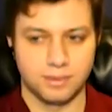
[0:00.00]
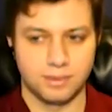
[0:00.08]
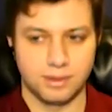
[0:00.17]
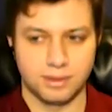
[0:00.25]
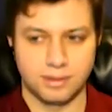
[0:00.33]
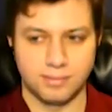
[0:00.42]

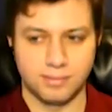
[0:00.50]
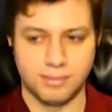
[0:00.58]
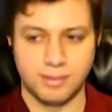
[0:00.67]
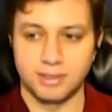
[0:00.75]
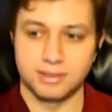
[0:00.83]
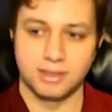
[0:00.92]
did,
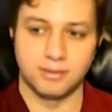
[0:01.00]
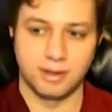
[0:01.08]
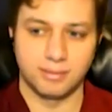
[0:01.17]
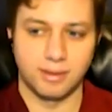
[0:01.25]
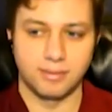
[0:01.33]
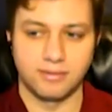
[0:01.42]
maybe do you see where
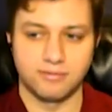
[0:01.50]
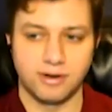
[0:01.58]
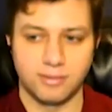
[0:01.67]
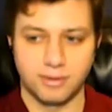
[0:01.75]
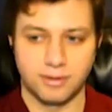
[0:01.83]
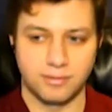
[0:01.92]
I'm coming
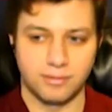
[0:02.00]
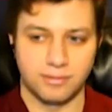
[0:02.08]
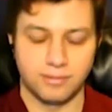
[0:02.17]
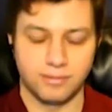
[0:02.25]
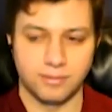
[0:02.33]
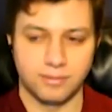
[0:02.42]
from, or
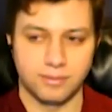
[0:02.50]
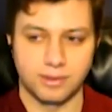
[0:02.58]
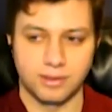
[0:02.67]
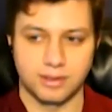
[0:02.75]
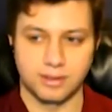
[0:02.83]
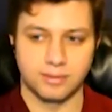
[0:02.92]
what do
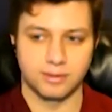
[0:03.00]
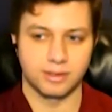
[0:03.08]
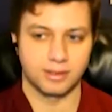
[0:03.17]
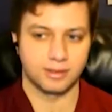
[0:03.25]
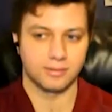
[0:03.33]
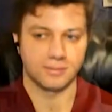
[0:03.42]
you think about that?